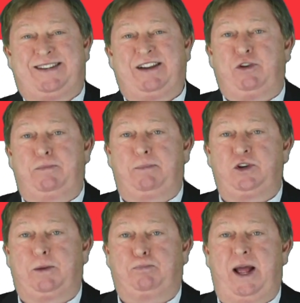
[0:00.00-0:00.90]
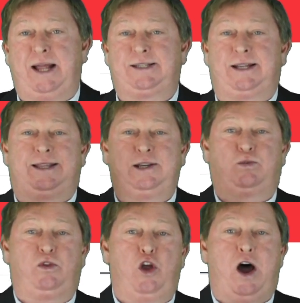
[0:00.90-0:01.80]
have different membership plans.
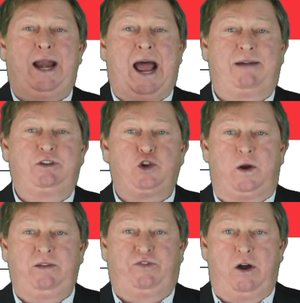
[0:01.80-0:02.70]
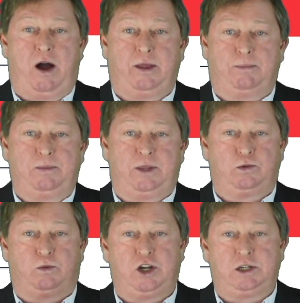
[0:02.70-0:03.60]
These will not have a joining fee on them.
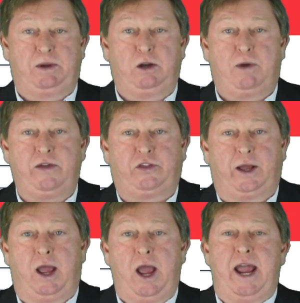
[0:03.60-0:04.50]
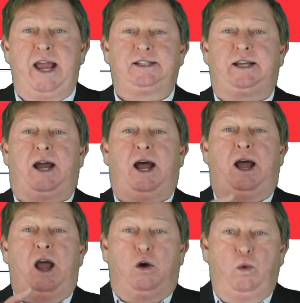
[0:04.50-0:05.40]
These will just be your monthly. Is it
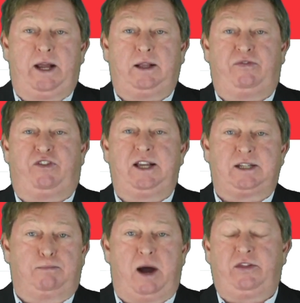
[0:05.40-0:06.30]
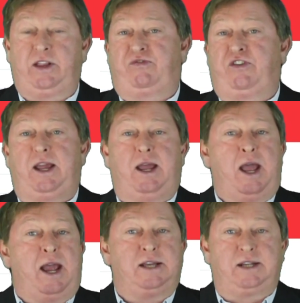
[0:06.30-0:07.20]
a weekly fee? Is it a monthly fee?
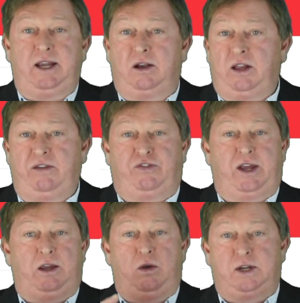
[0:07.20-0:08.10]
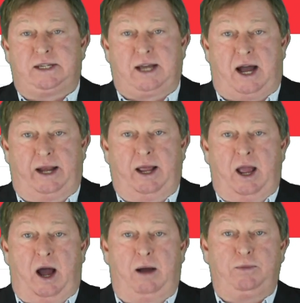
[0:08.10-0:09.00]
Is it a yearly fee? You decide.
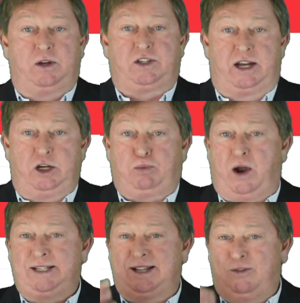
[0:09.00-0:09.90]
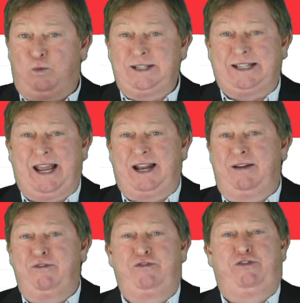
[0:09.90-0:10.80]
You decide your price. Once
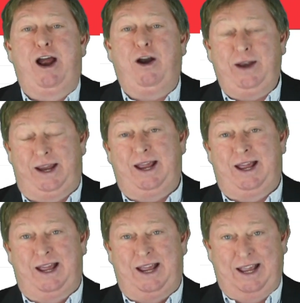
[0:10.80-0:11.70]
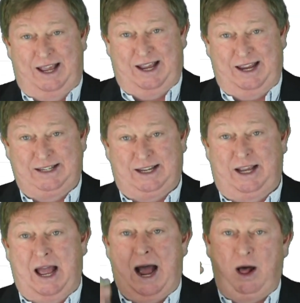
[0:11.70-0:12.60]
again, very
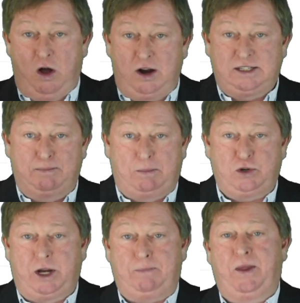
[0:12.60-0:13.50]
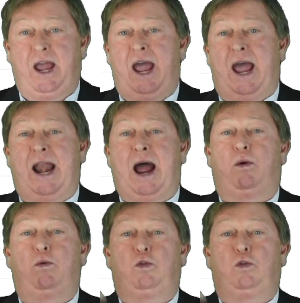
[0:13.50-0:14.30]
easy. How long is the membership and how